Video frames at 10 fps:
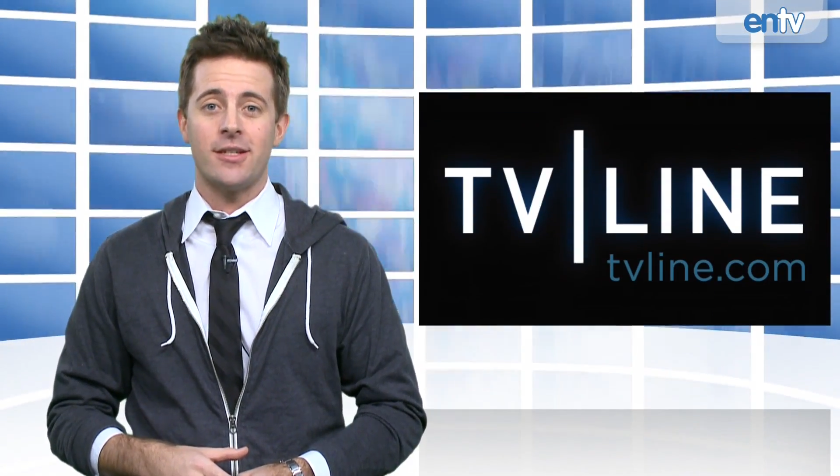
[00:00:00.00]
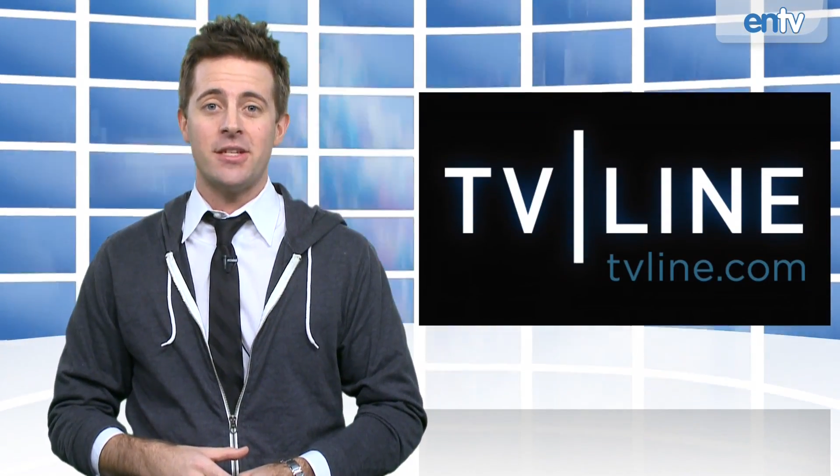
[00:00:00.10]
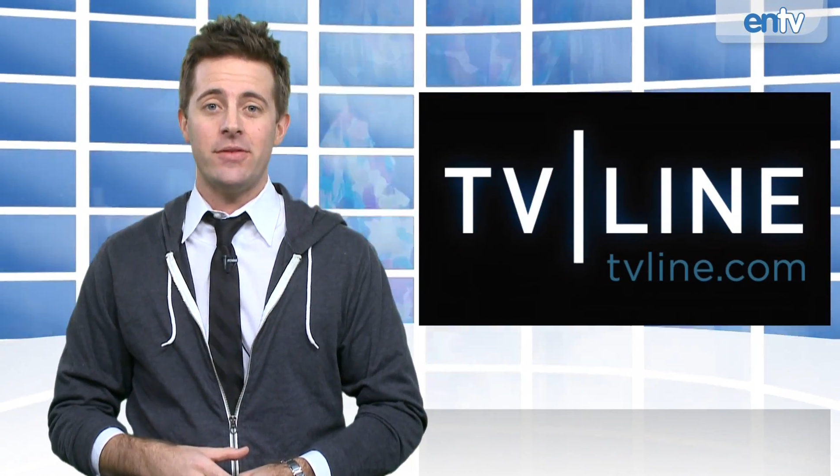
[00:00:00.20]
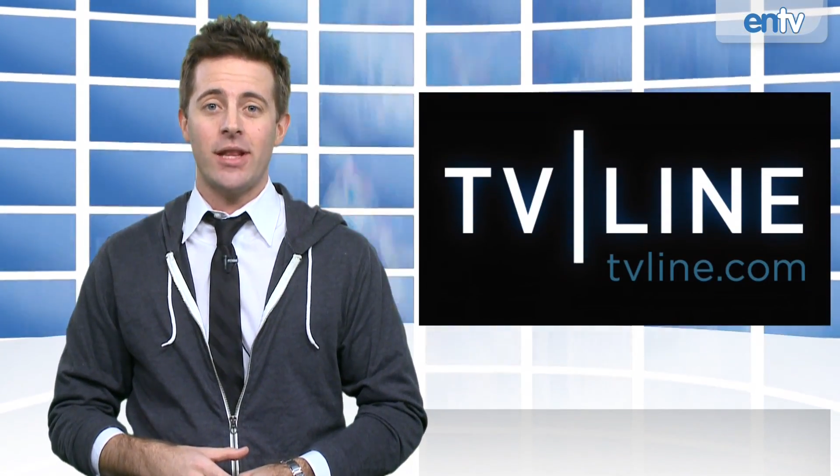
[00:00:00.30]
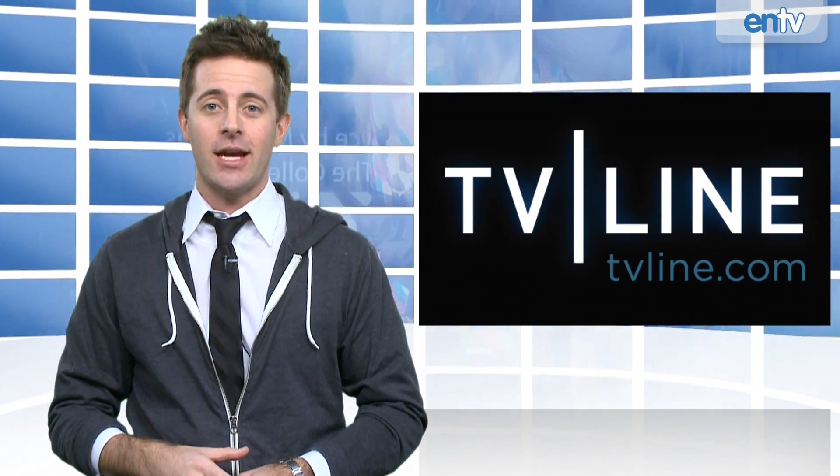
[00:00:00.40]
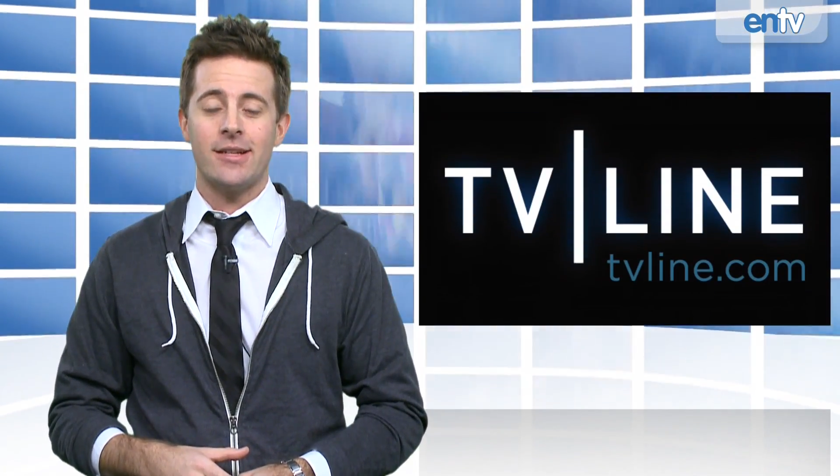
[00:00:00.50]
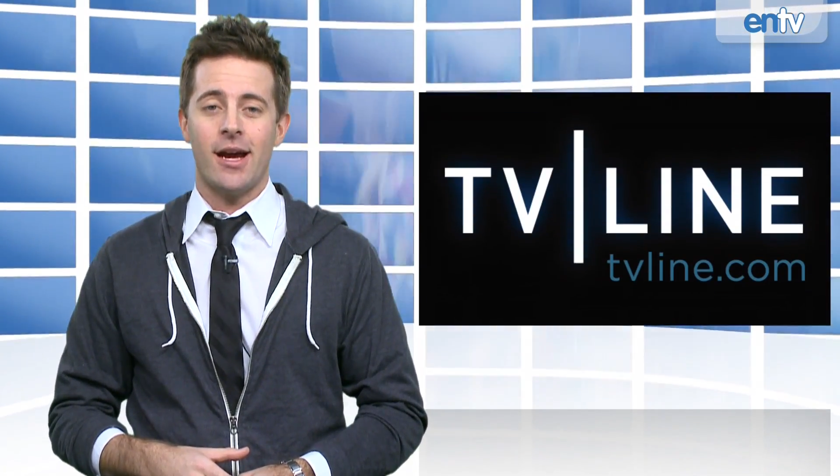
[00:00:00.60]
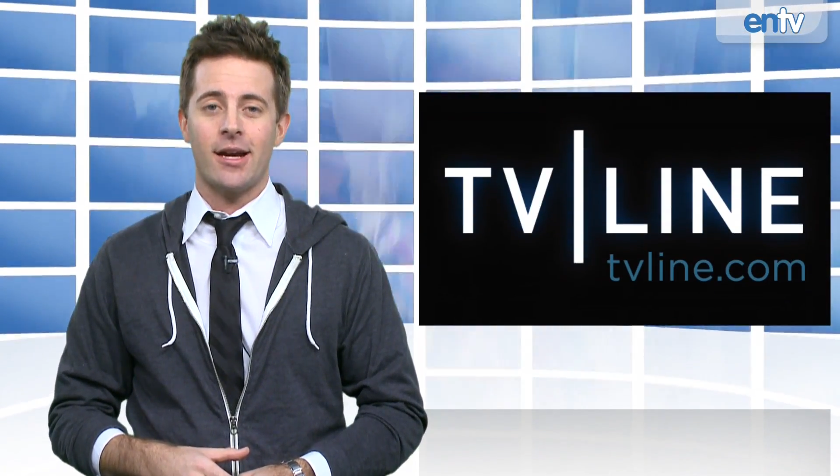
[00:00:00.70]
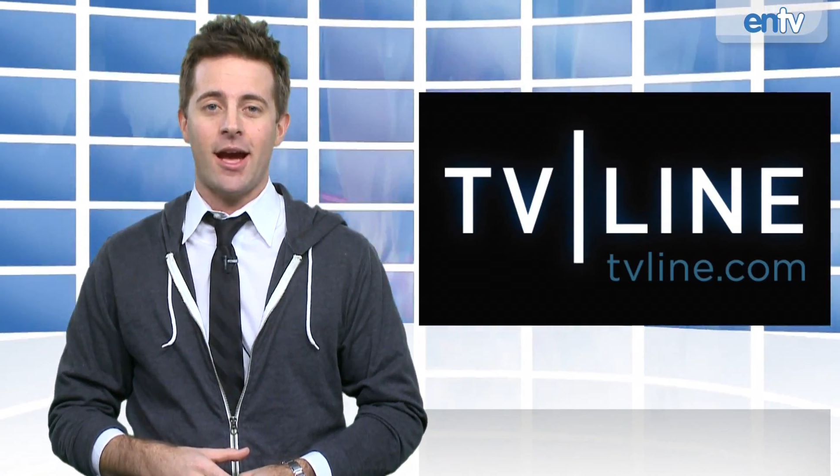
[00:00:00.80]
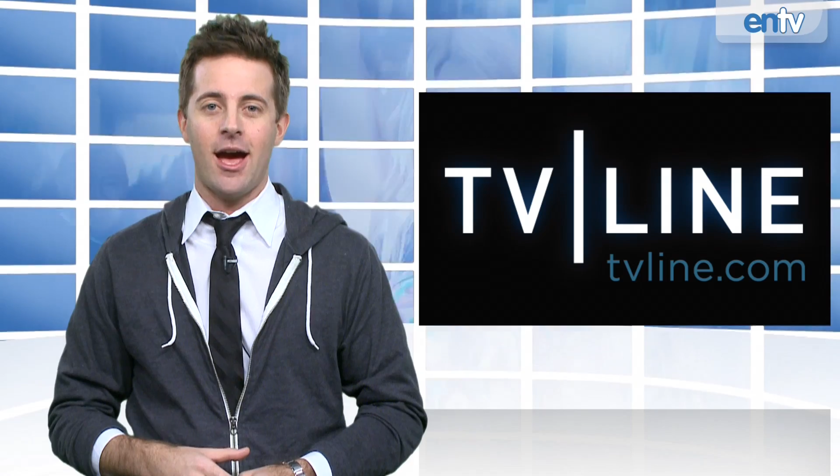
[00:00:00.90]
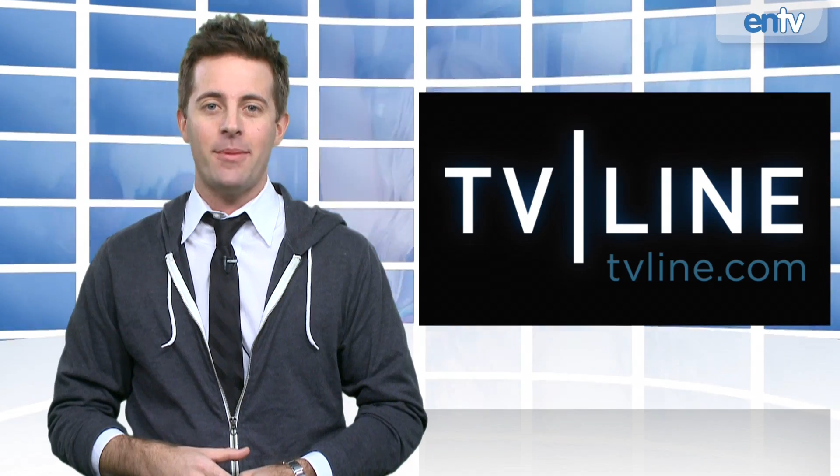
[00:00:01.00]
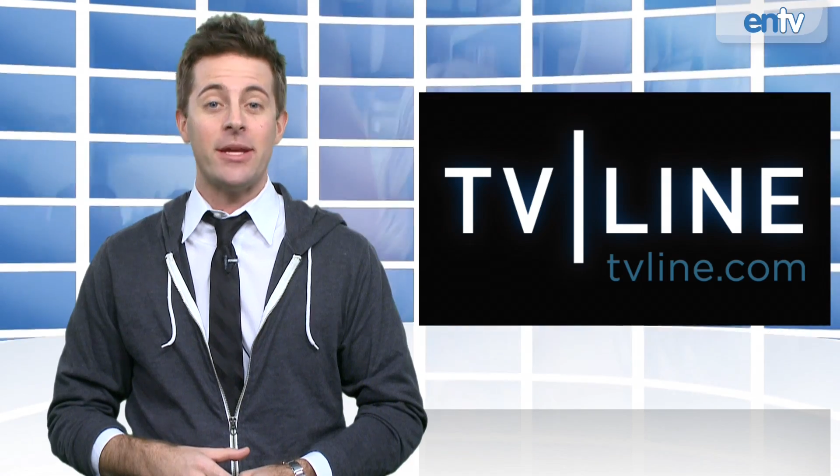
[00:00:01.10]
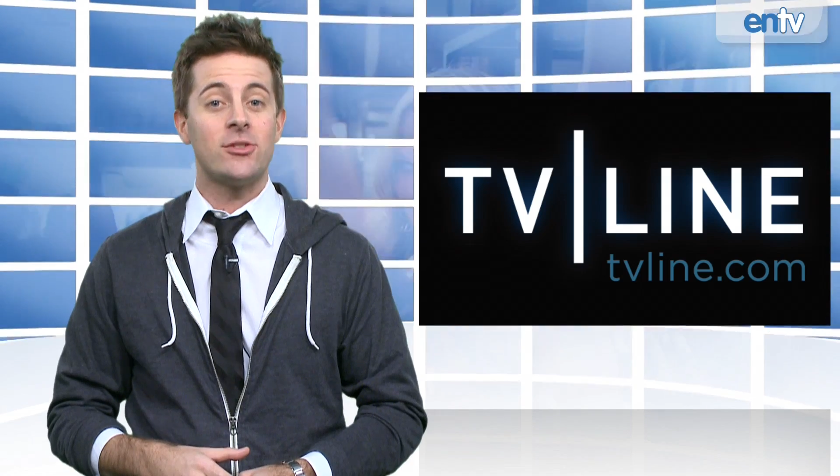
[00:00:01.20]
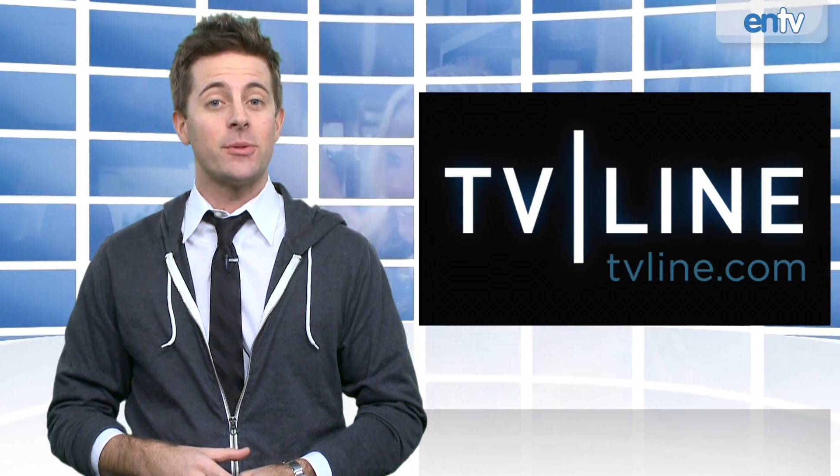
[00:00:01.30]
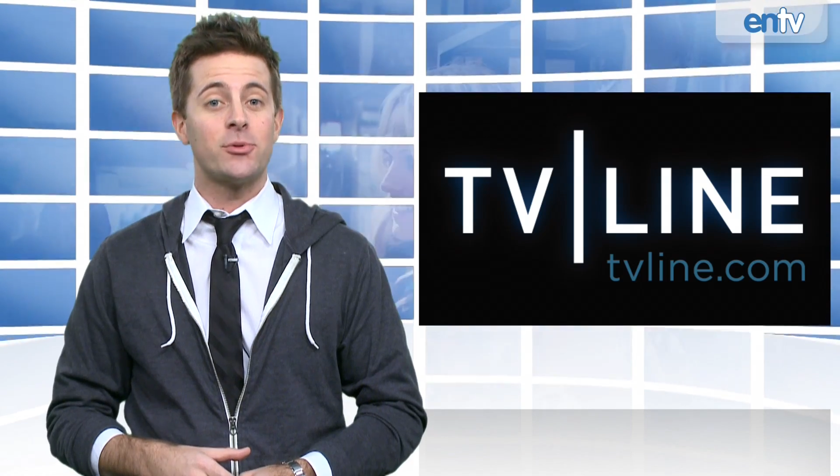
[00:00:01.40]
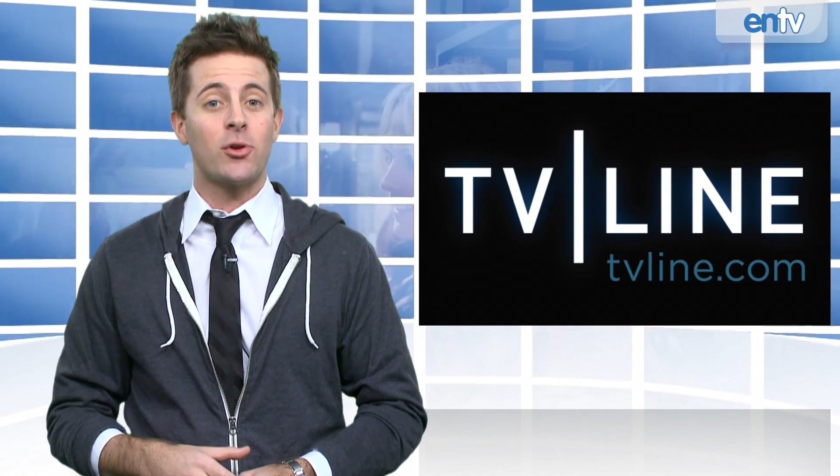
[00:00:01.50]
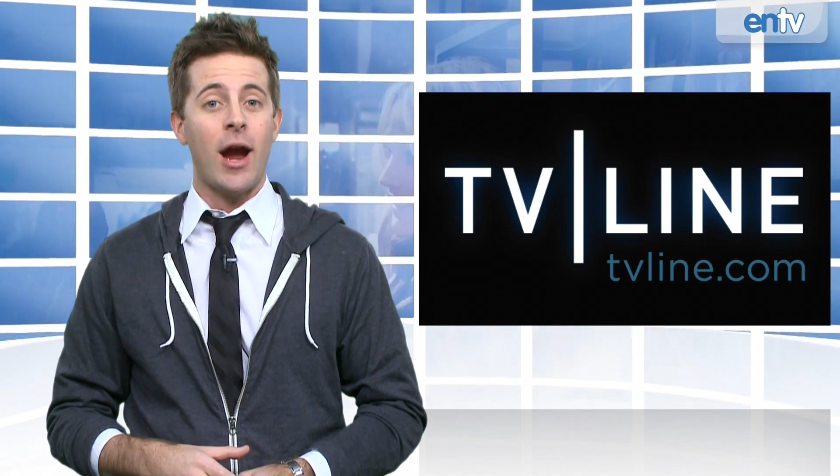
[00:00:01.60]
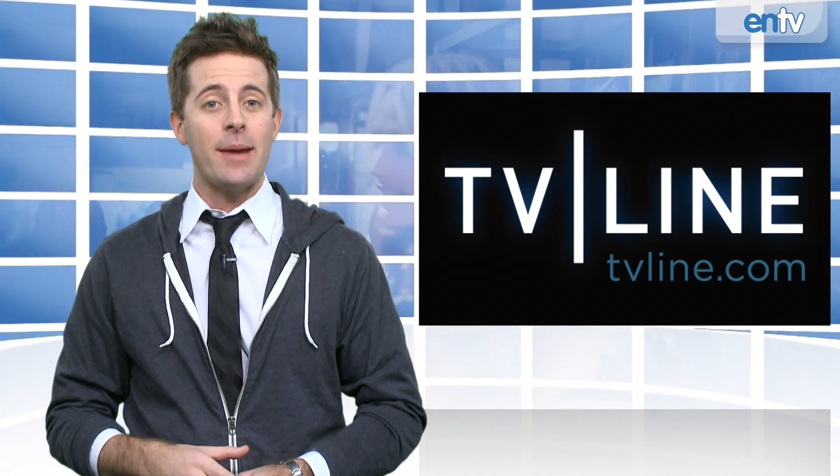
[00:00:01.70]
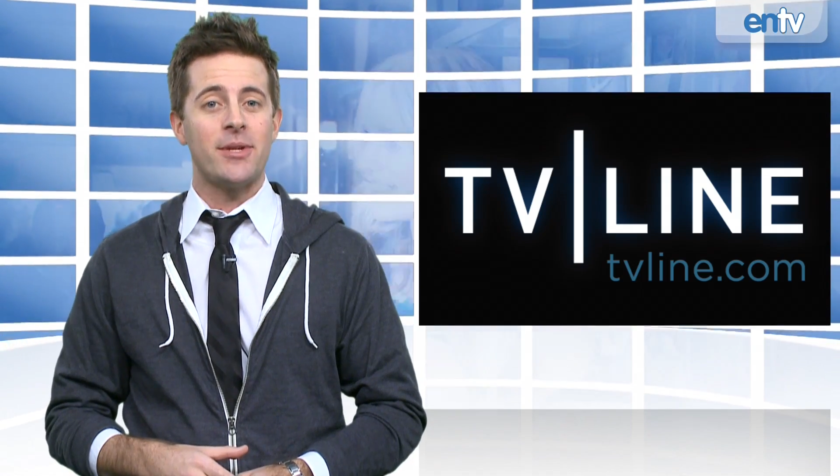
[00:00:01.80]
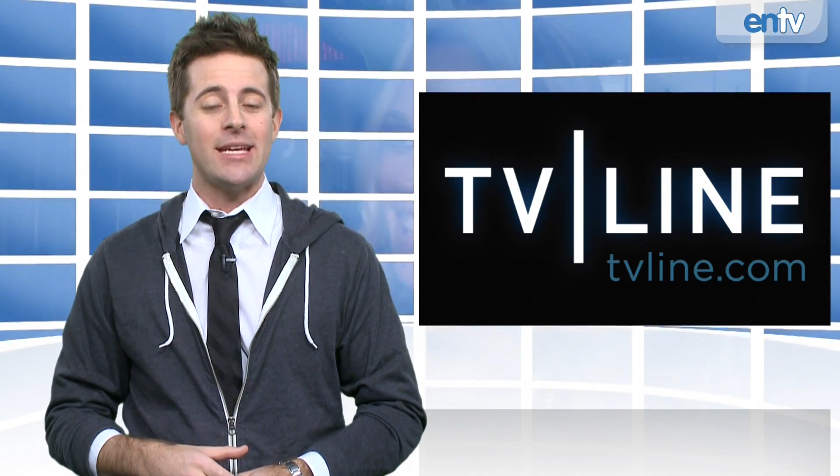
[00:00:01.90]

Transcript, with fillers: to TVLine.com and subscribe